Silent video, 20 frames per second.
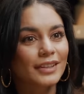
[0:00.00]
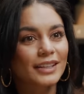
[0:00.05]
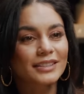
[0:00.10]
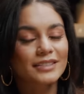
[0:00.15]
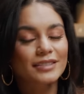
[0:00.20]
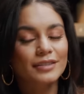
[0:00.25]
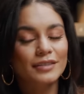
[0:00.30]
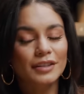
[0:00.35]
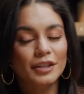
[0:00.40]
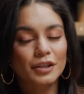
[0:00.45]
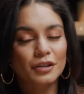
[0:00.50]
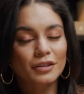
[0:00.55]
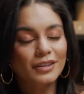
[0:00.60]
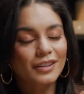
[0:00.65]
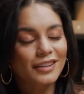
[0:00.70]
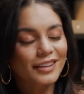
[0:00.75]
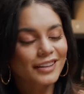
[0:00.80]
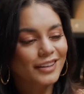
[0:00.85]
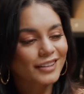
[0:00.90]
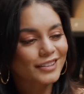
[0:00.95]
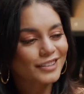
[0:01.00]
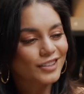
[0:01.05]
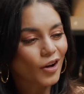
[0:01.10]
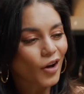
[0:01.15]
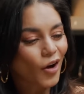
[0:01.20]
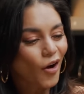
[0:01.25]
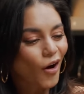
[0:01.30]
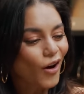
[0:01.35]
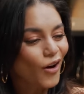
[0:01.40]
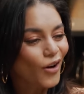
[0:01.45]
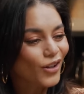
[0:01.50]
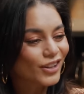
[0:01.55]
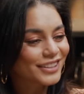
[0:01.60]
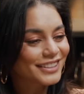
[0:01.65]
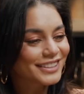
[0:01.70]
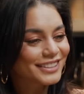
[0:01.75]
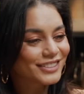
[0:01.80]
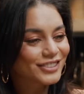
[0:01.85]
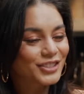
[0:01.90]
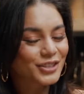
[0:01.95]
It's literally all
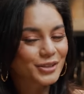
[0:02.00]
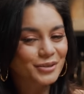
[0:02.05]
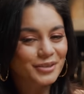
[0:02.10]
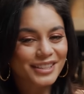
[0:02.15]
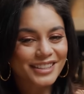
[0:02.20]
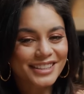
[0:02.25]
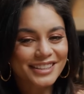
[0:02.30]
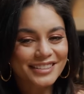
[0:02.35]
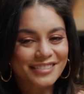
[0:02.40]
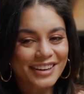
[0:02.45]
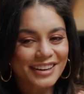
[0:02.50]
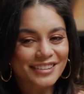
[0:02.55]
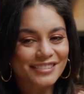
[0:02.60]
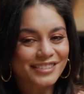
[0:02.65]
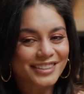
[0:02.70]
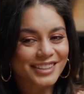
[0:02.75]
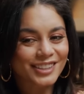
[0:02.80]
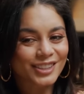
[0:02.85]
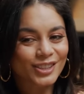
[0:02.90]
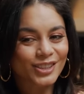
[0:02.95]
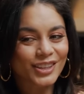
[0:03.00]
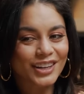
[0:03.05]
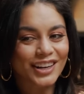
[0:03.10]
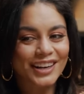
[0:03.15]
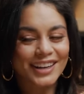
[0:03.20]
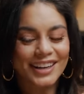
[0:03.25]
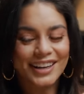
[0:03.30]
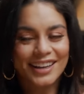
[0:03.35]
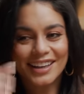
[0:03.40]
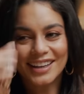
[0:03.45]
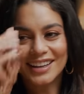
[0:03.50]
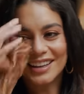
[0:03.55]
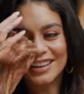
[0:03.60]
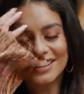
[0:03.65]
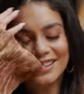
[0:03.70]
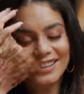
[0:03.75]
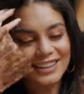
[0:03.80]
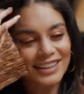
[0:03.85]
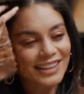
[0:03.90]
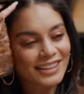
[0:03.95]
intuitive, I feel.
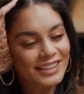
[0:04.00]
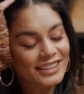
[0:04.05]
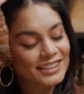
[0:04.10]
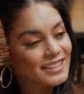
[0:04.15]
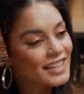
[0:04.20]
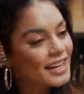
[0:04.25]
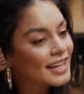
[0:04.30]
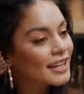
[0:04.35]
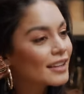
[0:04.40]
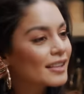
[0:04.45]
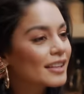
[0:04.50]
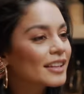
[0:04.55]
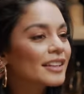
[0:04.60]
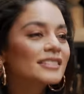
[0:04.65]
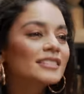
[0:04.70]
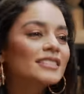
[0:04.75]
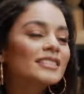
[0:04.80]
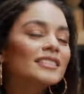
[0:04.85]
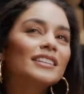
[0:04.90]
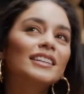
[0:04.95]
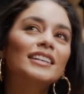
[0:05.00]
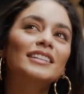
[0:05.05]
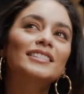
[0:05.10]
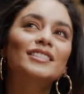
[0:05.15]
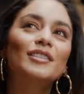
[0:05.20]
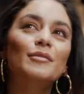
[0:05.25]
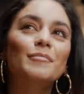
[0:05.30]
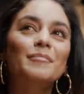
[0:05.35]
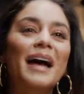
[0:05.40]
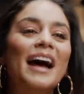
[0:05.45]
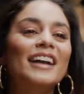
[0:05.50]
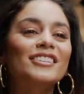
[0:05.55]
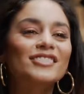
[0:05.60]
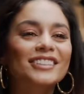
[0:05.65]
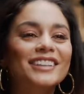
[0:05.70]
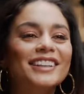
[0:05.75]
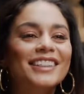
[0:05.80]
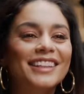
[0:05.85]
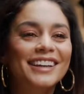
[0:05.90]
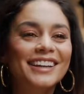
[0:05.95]
And it's like, it's the
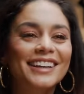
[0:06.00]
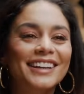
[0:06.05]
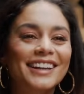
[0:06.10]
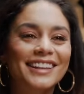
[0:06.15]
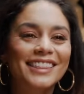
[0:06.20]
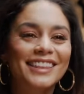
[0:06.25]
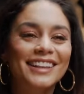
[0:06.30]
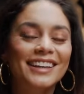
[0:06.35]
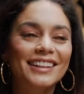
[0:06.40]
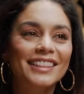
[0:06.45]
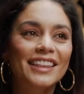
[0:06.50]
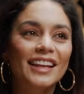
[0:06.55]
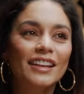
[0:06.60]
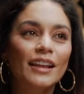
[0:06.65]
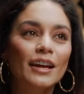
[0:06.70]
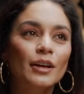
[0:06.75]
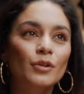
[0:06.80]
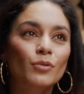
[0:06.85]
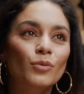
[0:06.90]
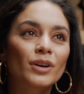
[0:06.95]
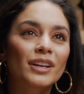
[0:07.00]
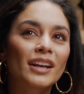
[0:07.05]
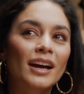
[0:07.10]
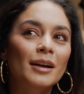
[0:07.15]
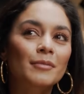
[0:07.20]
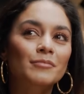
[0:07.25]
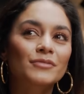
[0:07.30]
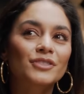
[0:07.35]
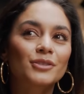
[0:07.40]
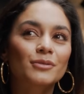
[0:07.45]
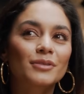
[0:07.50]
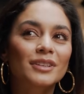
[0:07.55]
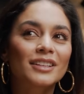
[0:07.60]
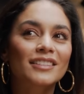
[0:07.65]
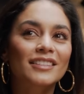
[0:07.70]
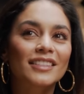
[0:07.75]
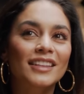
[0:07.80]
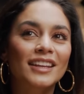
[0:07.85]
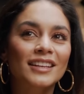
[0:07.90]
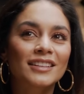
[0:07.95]
magic thing, I think, that like when I'm
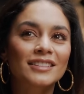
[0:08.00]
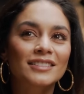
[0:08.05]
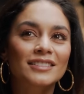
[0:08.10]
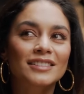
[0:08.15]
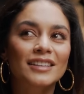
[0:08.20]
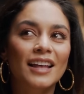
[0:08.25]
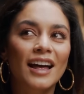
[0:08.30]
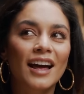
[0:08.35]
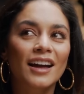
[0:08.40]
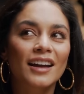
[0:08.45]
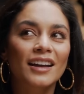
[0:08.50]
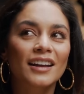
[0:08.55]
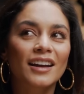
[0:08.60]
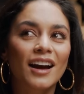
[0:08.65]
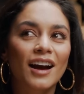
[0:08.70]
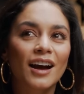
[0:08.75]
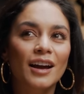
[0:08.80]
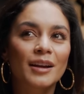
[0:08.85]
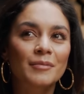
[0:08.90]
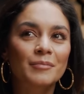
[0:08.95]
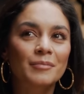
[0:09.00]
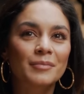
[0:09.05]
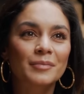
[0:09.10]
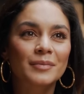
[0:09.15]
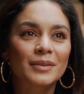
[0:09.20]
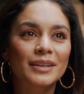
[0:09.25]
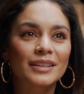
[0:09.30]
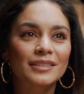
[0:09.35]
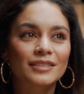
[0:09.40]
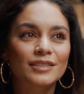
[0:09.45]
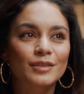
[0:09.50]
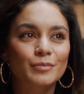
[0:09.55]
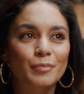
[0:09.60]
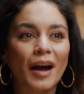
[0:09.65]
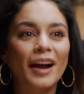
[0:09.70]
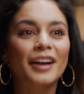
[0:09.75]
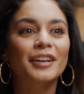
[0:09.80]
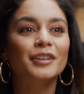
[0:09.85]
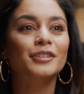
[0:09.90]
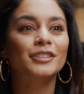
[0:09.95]
doing things that I'm
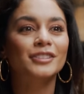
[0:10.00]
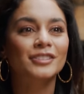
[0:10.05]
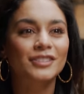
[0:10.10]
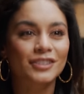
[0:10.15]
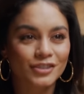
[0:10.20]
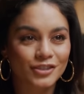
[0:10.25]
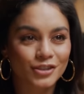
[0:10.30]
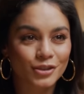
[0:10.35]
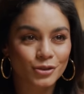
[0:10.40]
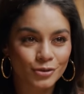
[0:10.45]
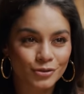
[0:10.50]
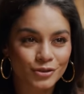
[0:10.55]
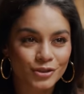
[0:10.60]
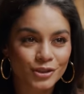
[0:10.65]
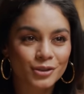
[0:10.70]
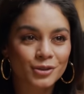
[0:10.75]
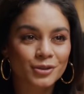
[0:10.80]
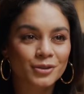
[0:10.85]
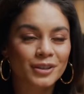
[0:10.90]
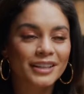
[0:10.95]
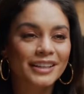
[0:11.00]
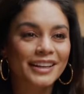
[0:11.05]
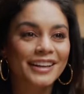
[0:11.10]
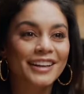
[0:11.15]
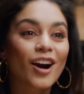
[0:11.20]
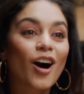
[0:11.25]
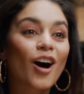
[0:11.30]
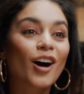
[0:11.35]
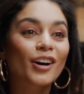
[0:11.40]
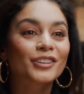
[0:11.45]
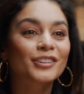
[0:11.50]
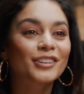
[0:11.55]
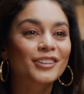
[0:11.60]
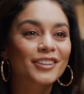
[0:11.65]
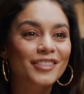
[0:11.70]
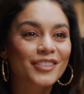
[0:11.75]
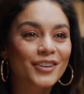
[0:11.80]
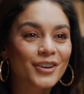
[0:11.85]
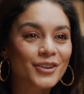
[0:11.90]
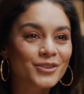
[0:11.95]
inspired to do and I
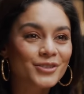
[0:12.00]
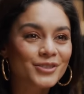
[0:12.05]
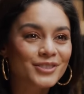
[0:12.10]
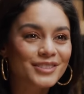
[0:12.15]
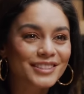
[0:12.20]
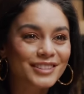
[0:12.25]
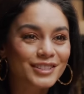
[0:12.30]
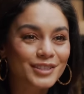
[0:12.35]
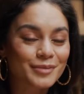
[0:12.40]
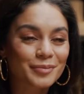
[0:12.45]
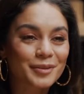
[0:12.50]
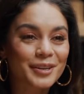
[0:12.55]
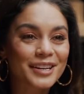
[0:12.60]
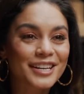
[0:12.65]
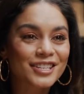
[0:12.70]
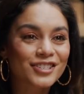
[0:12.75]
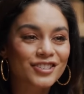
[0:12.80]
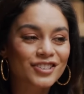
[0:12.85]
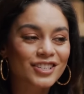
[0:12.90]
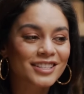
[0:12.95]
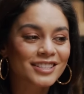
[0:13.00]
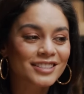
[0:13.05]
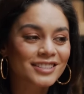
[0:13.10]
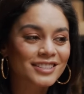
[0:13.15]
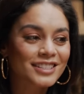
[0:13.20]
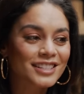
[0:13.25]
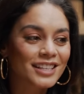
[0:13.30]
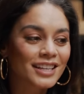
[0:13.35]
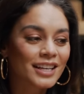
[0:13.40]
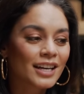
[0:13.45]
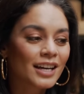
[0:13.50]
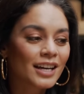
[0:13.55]
honor those inspirations,